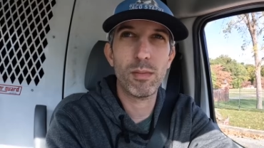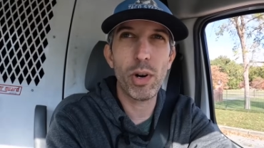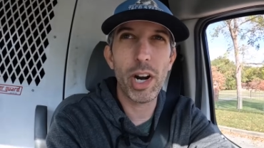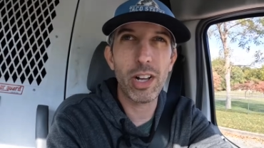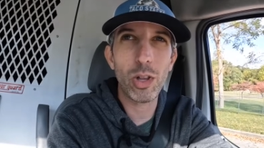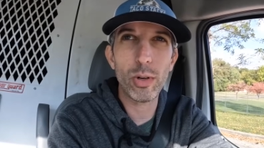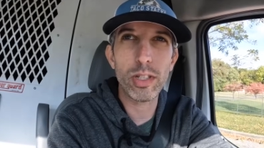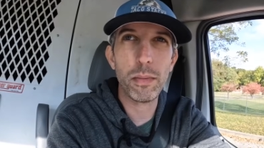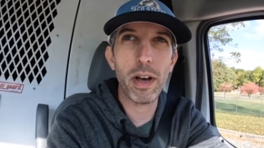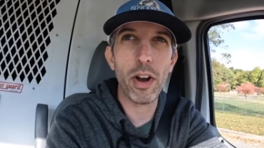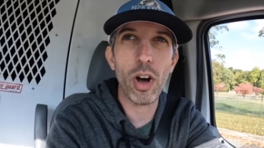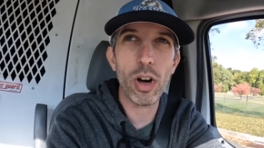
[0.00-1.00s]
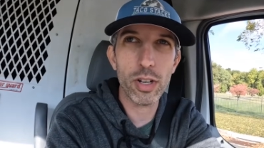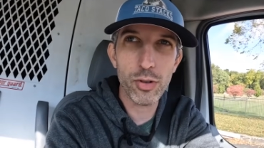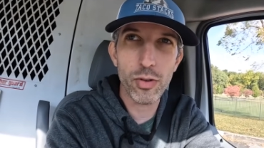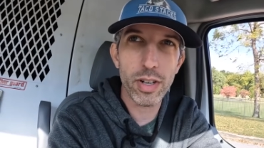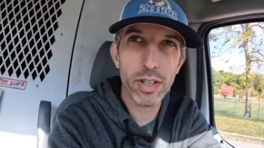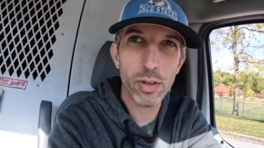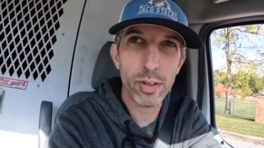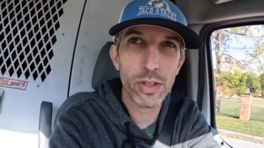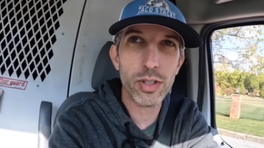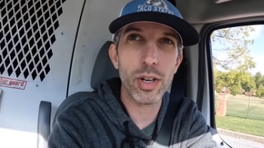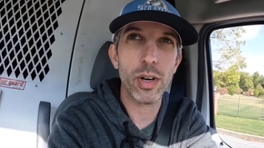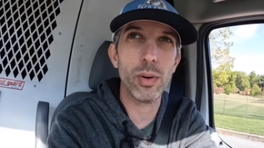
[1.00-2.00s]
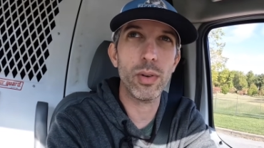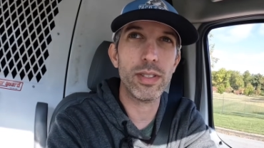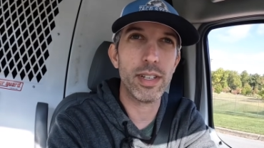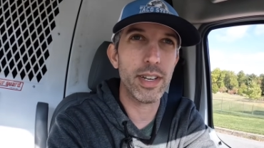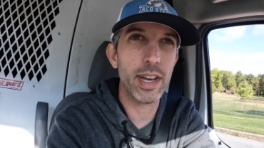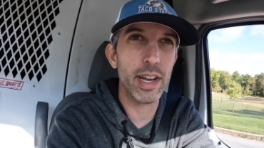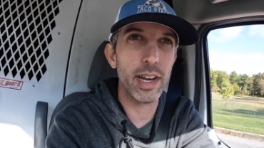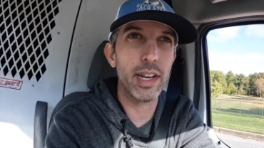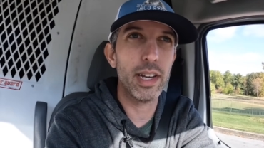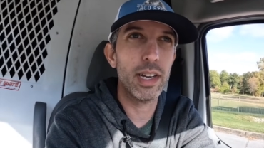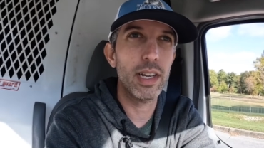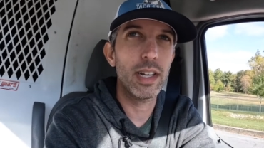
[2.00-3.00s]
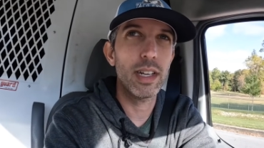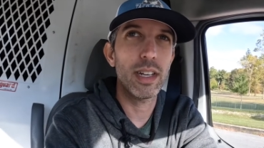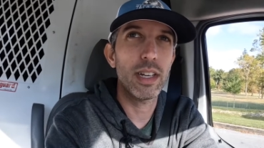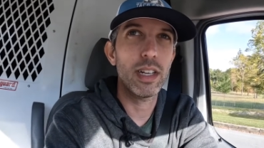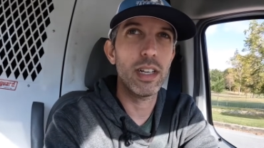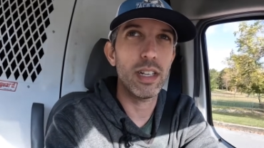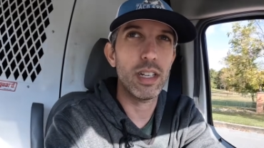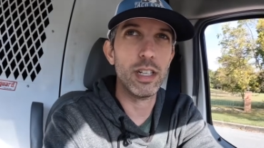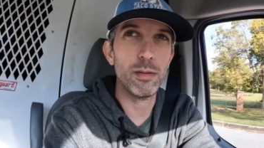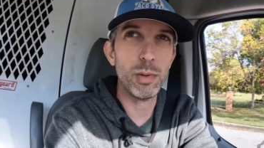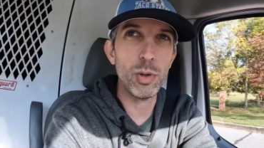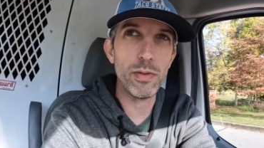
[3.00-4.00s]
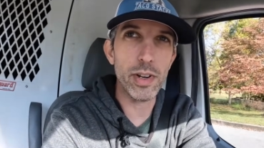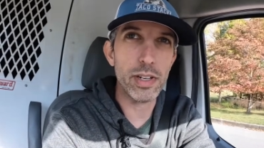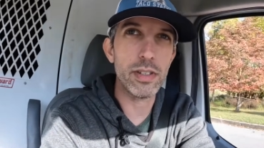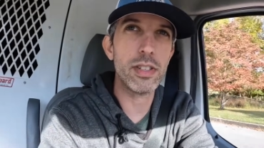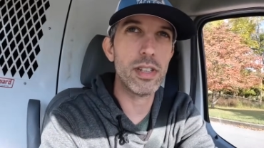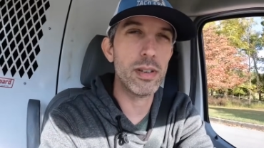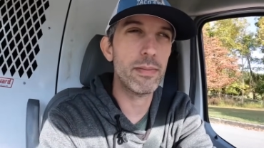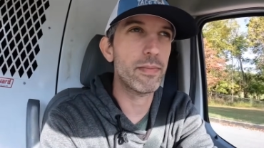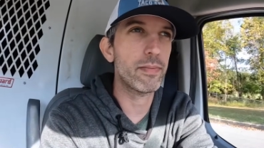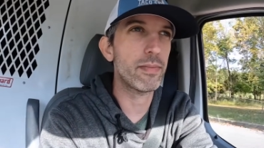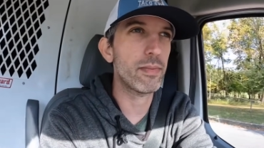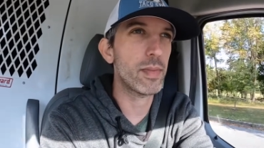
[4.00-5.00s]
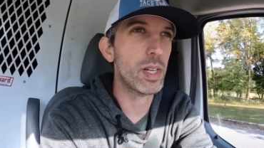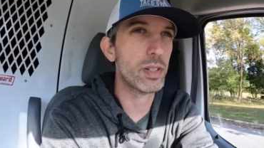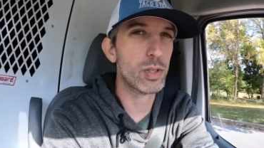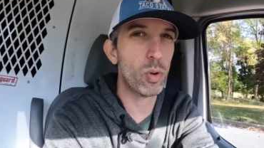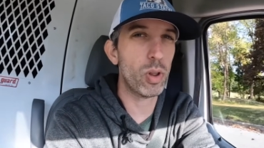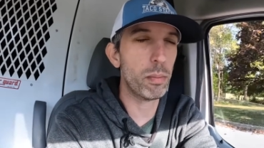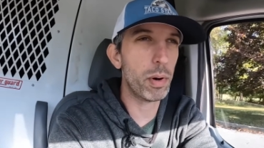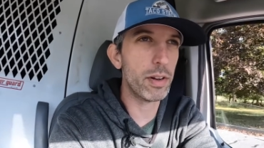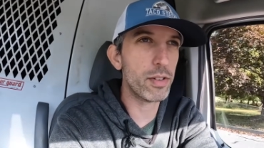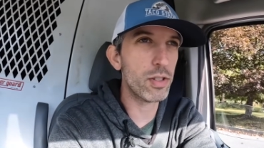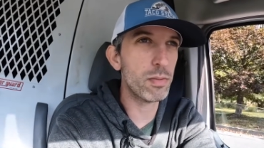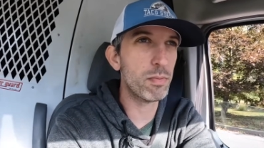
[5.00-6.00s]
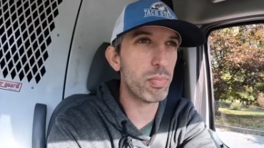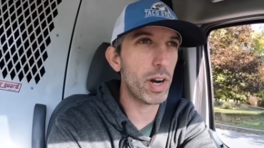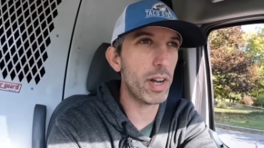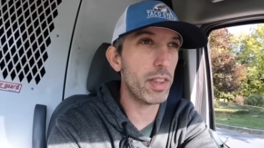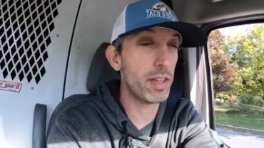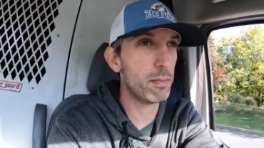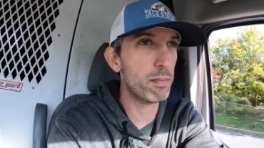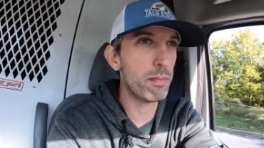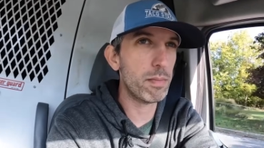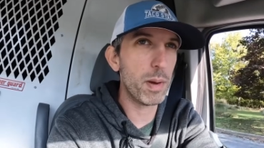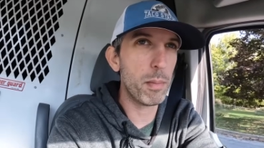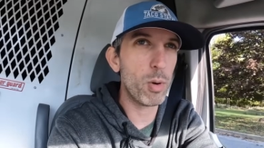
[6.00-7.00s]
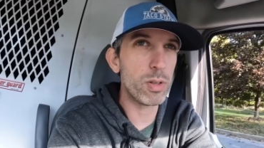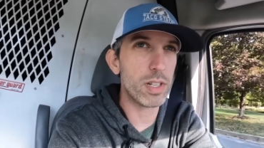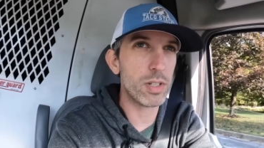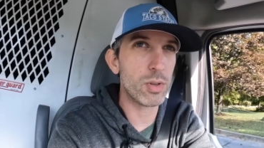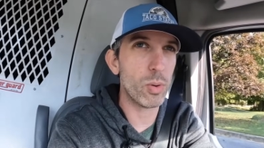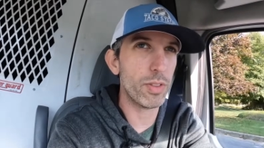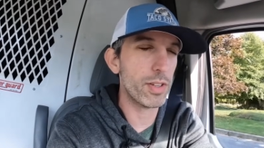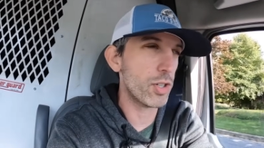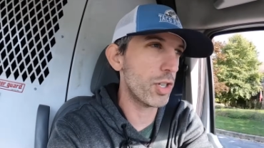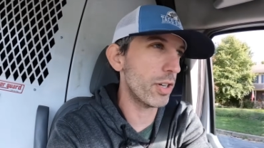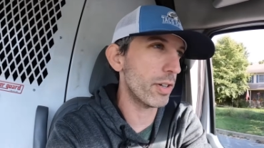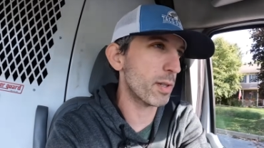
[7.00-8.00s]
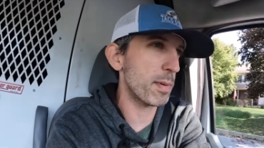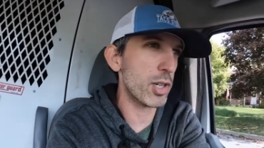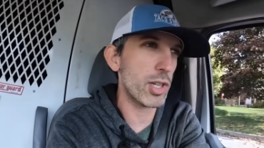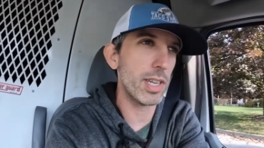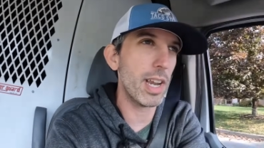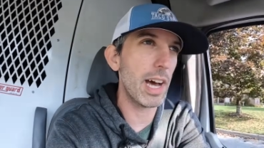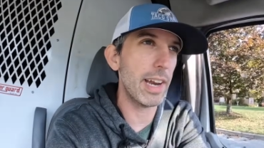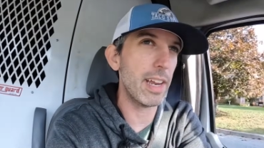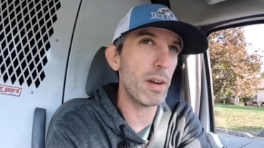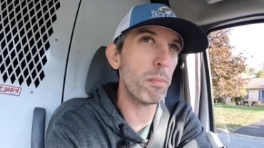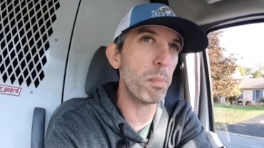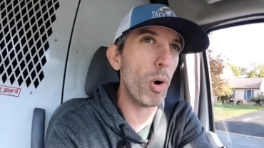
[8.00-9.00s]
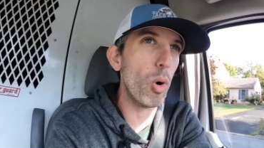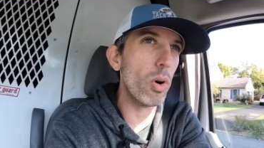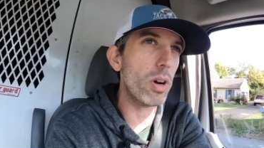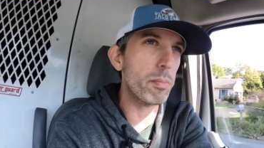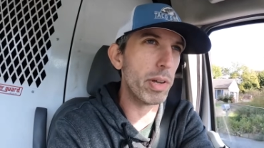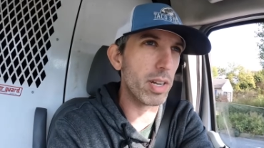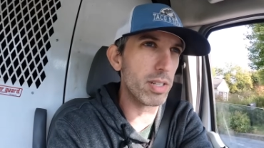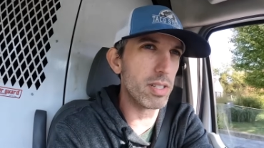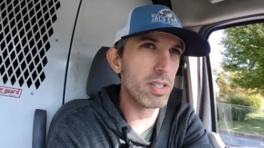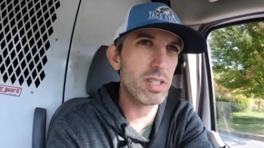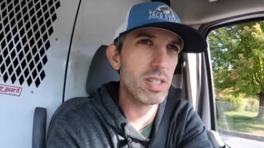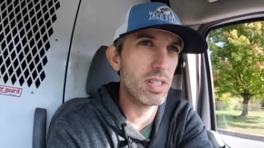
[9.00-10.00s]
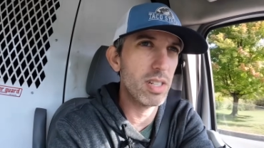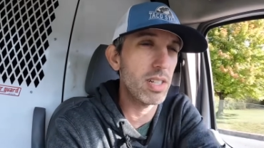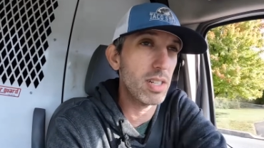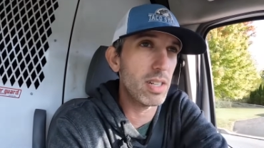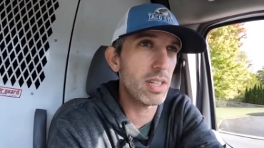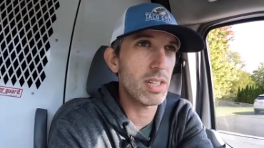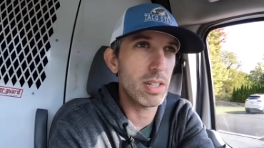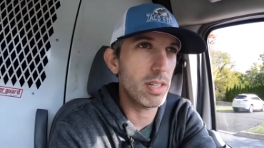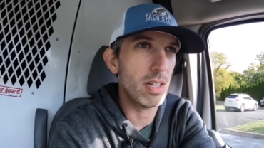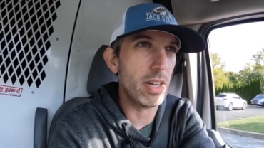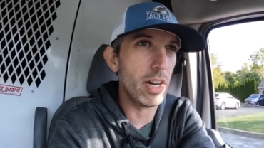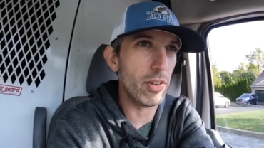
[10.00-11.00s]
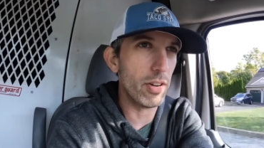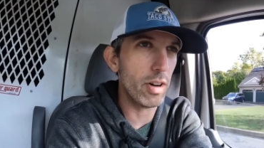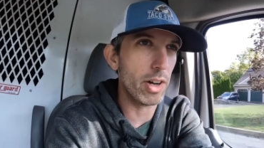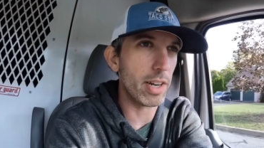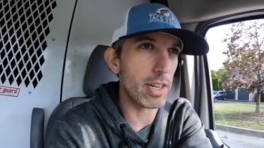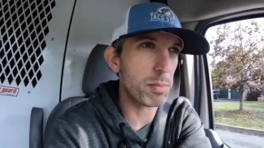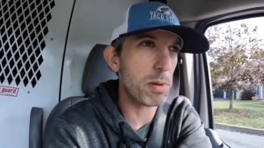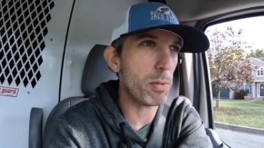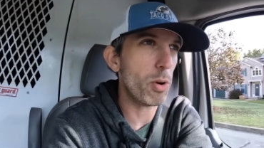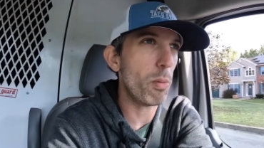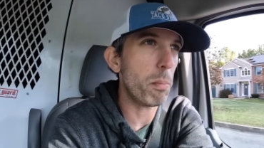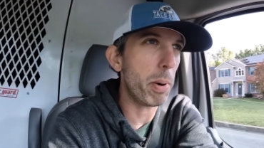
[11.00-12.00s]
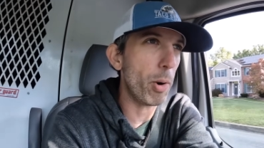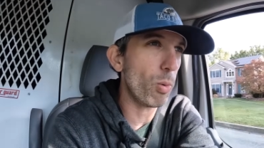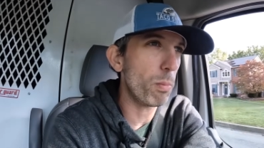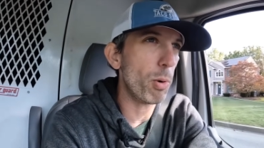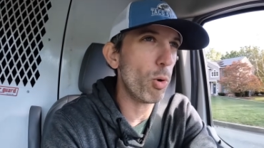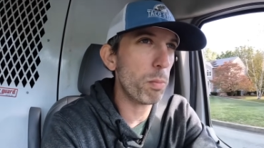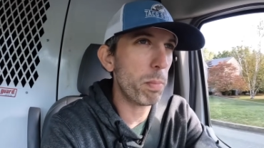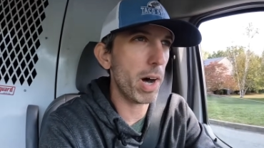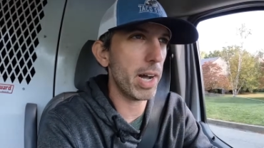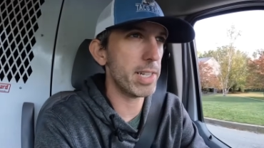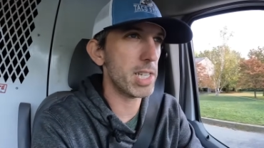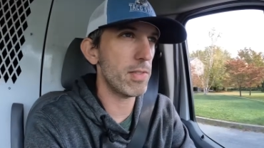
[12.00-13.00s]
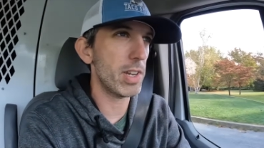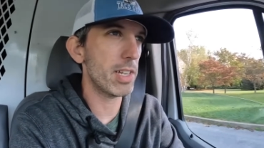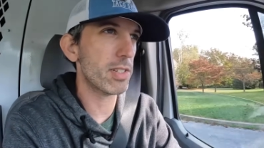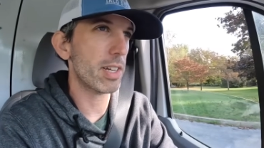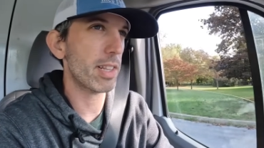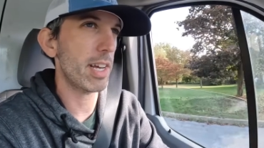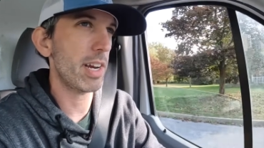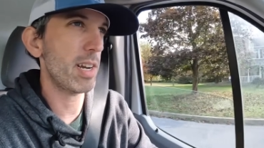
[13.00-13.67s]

probably close to about 100 or so today uh, movies. Sold a bunch, probably the, the most I sold this year, especially not in bulk because I don't know, I guess people don't bulk, bulk buy DVDs like that